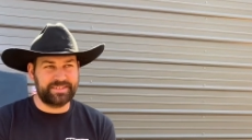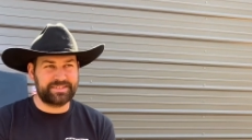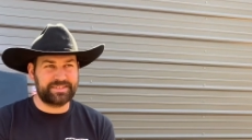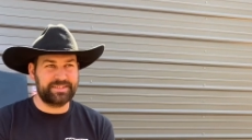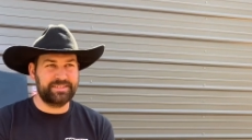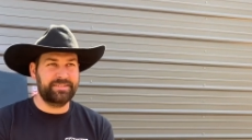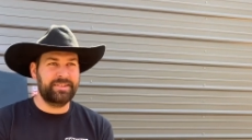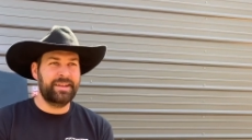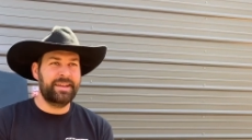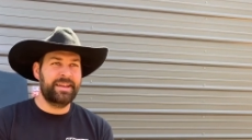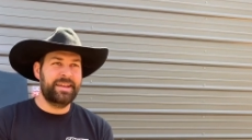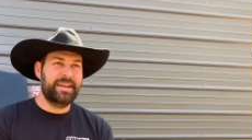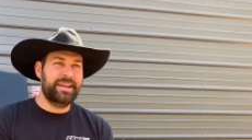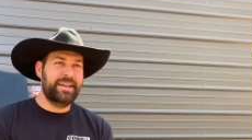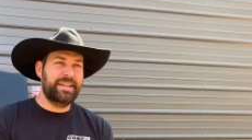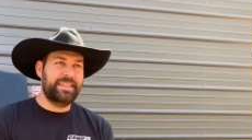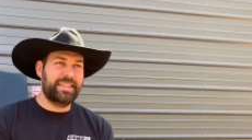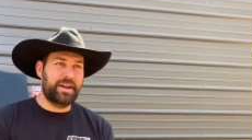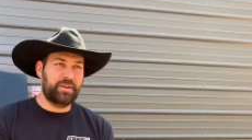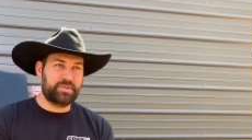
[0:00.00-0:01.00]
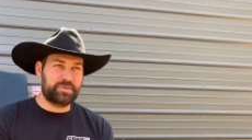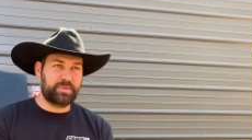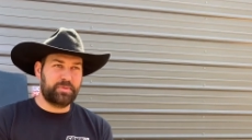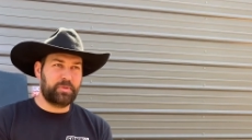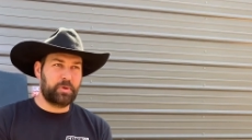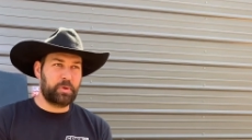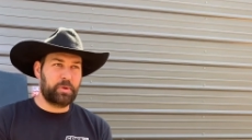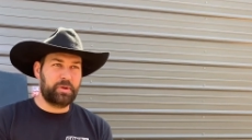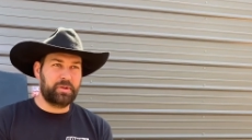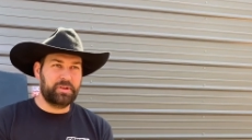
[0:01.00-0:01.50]
So that was
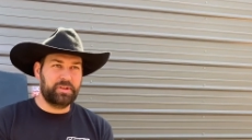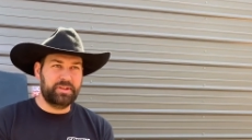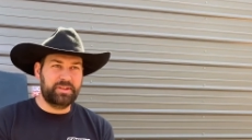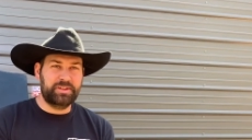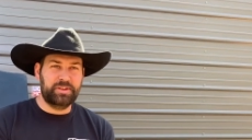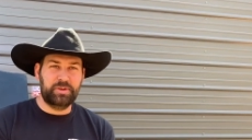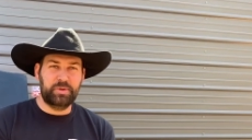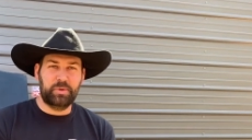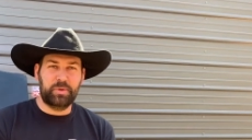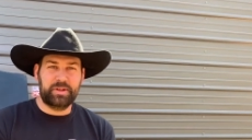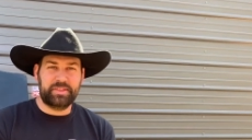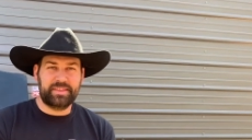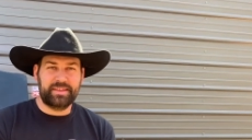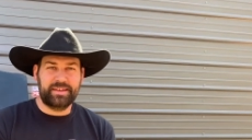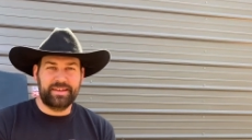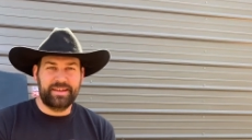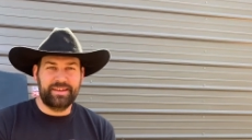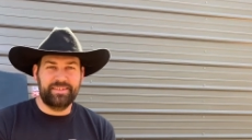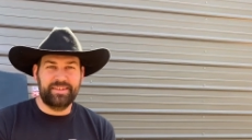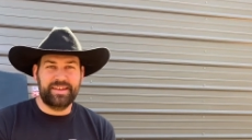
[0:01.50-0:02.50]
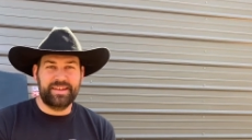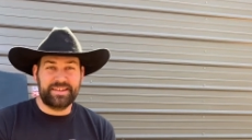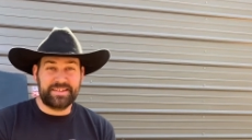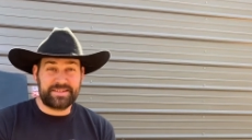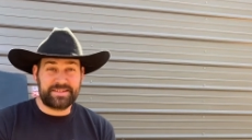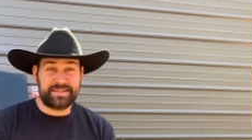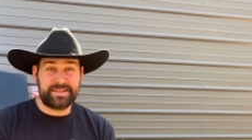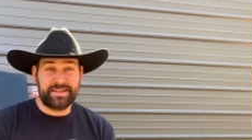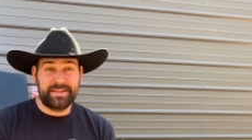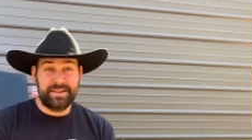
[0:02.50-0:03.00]
before we really knew what the
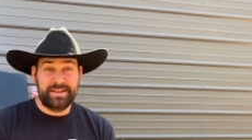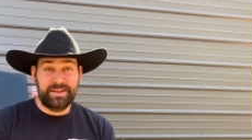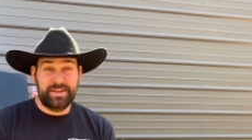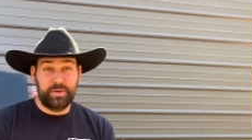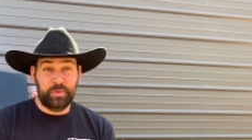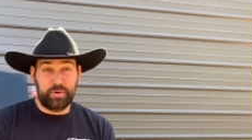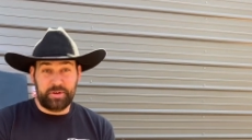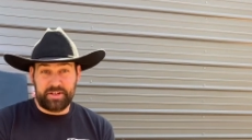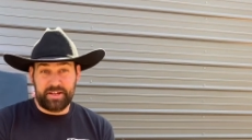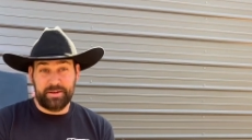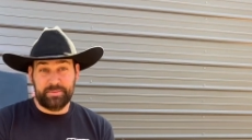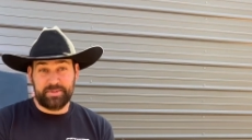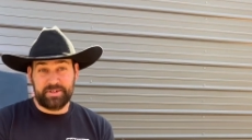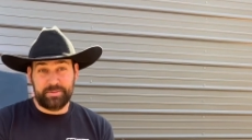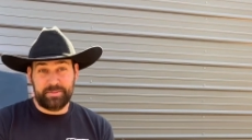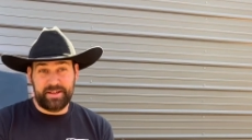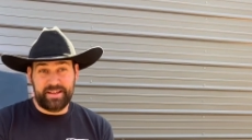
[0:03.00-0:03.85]
LS would come to be